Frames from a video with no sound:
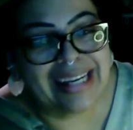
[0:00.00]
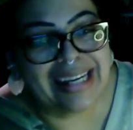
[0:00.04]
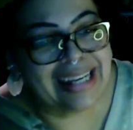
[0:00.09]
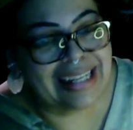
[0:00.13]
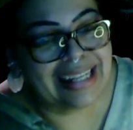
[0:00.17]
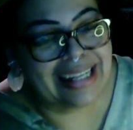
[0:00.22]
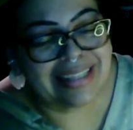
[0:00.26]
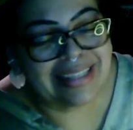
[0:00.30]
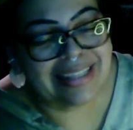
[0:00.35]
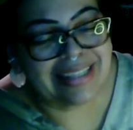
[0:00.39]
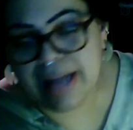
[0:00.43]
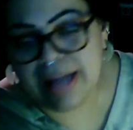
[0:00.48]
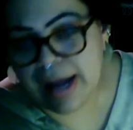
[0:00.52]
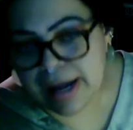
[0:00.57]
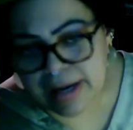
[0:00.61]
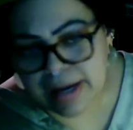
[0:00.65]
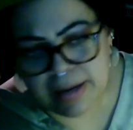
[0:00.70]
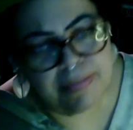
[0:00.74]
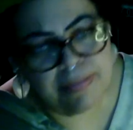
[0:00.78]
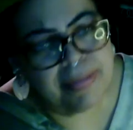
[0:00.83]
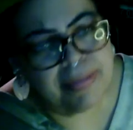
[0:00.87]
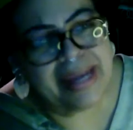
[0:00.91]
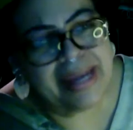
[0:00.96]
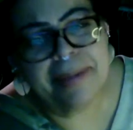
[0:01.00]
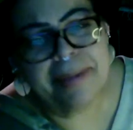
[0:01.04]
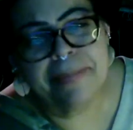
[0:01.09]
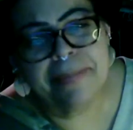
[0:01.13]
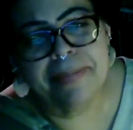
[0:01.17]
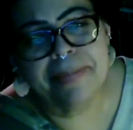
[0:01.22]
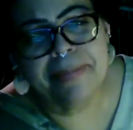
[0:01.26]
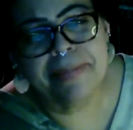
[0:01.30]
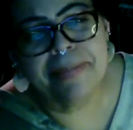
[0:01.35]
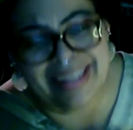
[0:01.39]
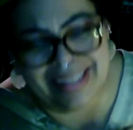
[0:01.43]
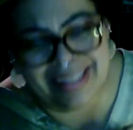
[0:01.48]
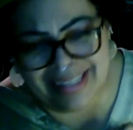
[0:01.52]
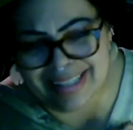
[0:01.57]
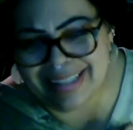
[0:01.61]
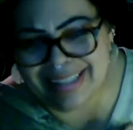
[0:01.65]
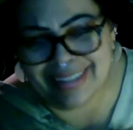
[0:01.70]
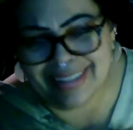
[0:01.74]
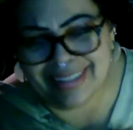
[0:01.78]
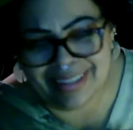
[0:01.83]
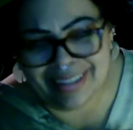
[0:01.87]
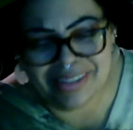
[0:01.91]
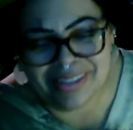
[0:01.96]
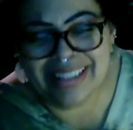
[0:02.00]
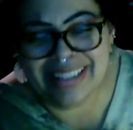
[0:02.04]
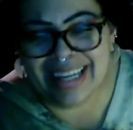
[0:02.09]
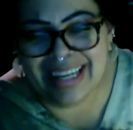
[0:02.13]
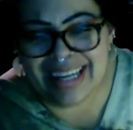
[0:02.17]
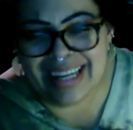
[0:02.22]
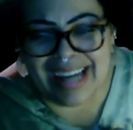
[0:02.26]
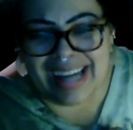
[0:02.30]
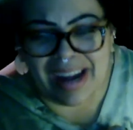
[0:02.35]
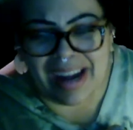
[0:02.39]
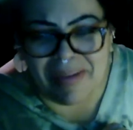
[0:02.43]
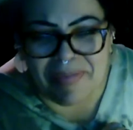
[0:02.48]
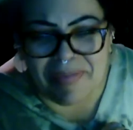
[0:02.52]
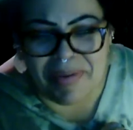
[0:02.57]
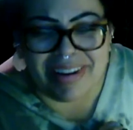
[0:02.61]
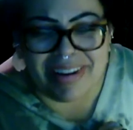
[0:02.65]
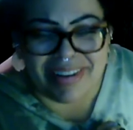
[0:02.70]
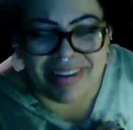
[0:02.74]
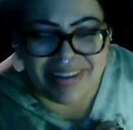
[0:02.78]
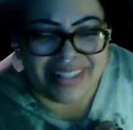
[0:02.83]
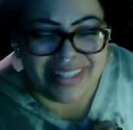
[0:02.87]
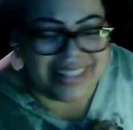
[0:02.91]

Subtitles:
It's not a maybe. Okay, Capricorn.